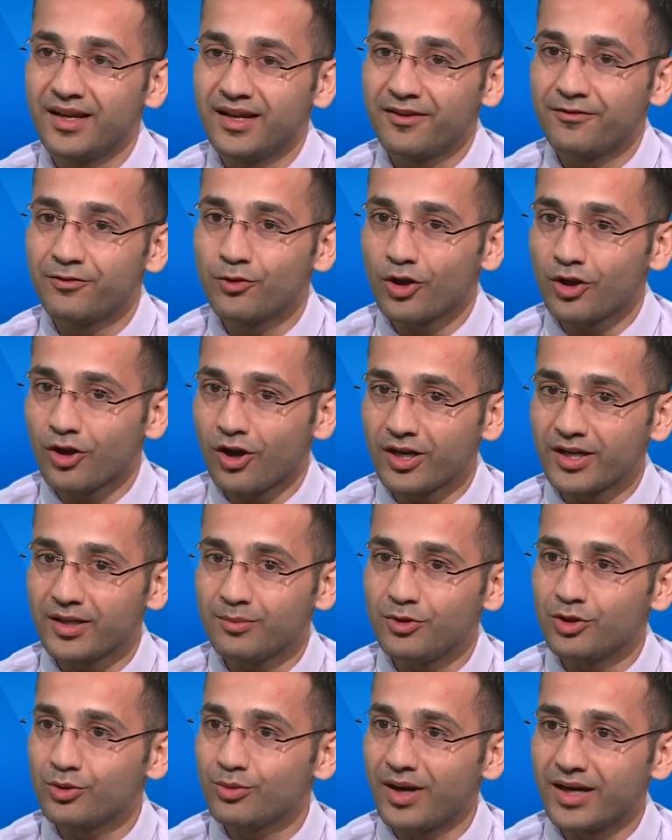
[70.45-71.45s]
If you are not
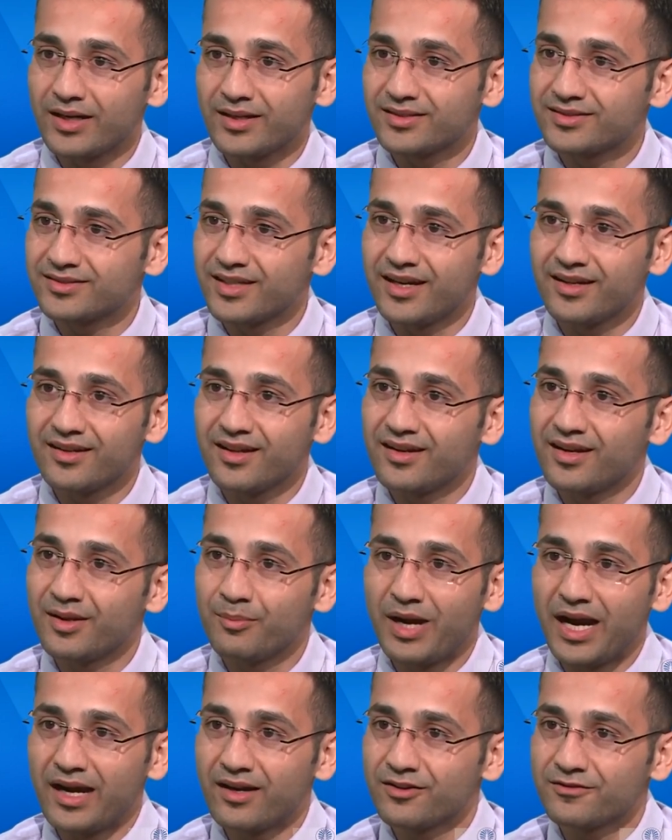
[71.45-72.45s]
able to understand the
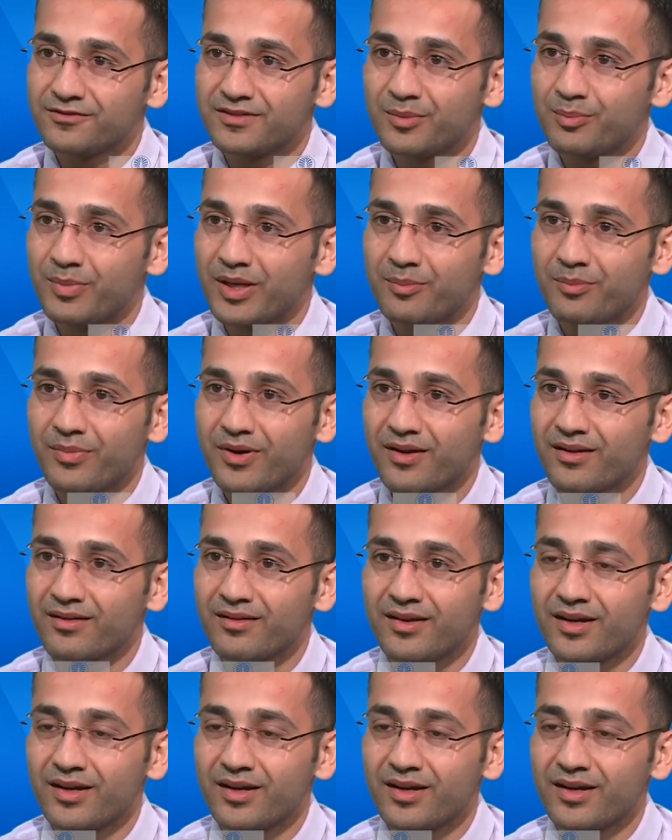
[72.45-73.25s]
demand of the paper,